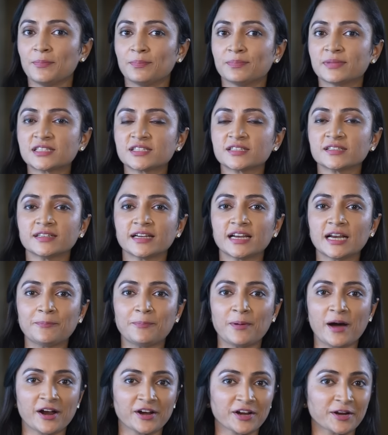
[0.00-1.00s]
Mr. Neil
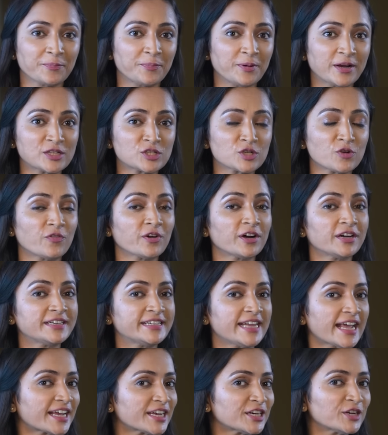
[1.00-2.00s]
Parikh brings over a
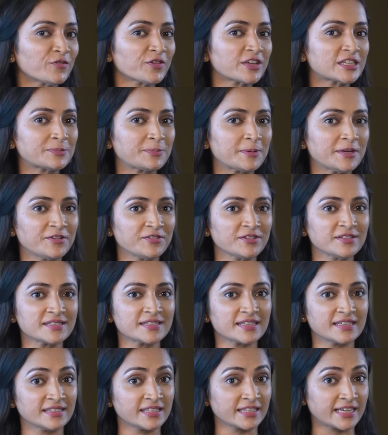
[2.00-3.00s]
decade of experience
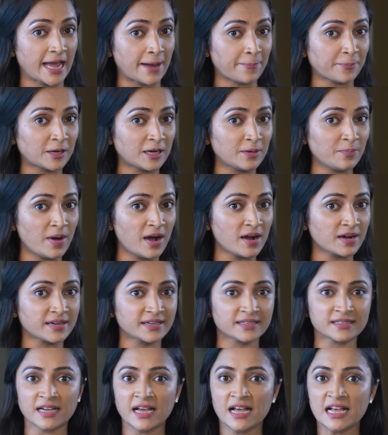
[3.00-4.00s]
in the capital
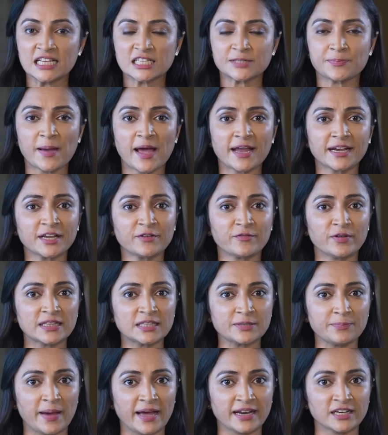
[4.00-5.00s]
market, spanning
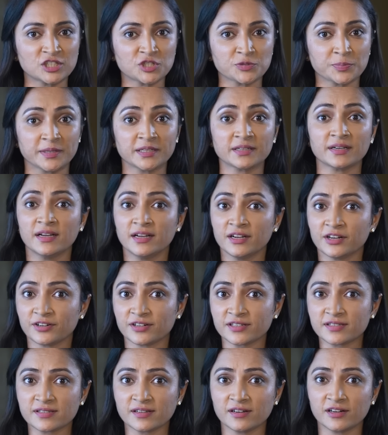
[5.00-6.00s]
wealth management,
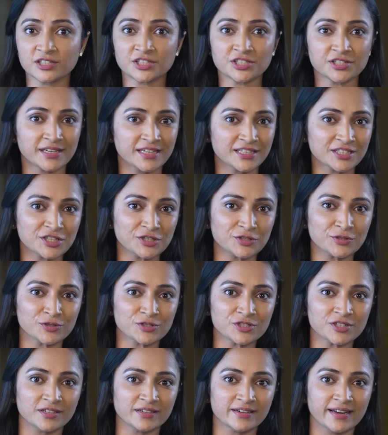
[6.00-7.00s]
research,
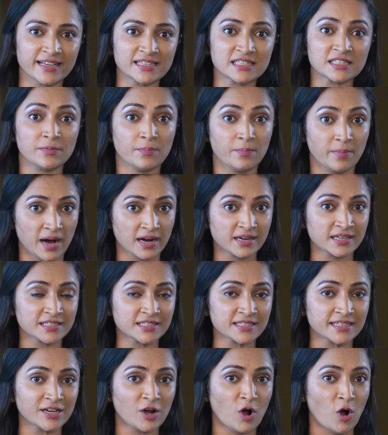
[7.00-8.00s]
institutional desk,
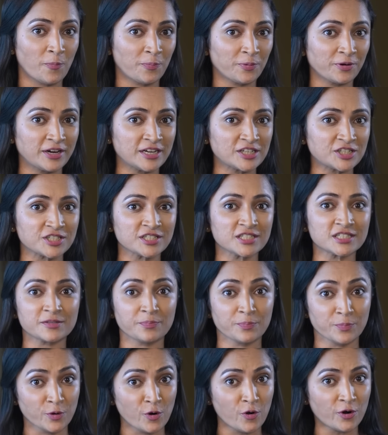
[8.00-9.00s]
marketing, operations,
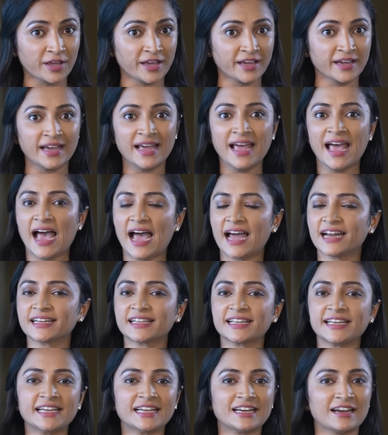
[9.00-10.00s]
broking
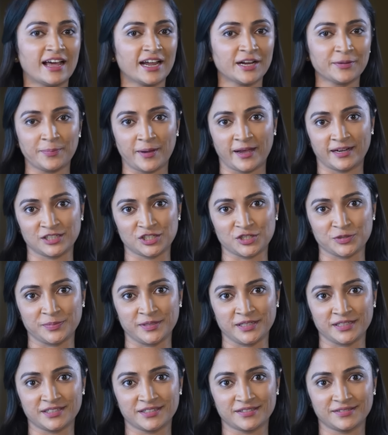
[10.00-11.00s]
and key client
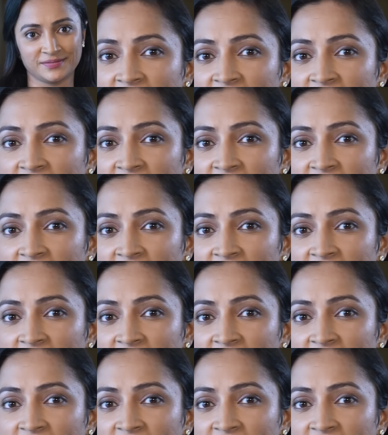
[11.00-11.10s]
management.